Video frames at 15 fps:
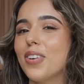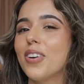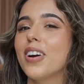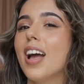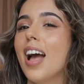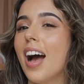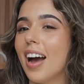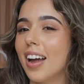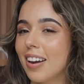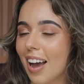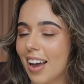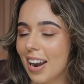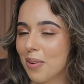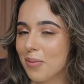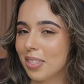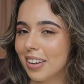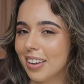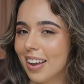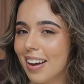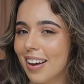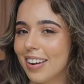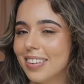or a night out with the
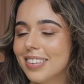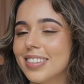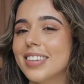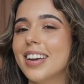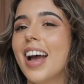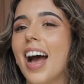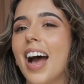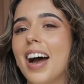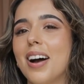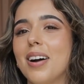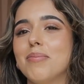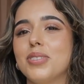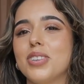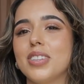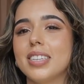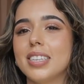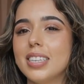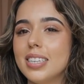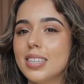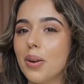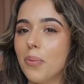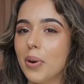girls. Um, so this
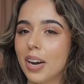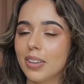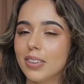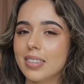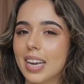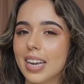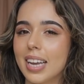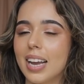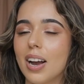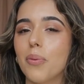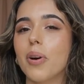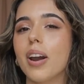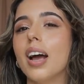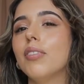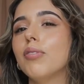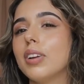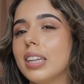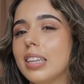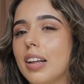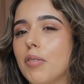is what it looks like here. What I really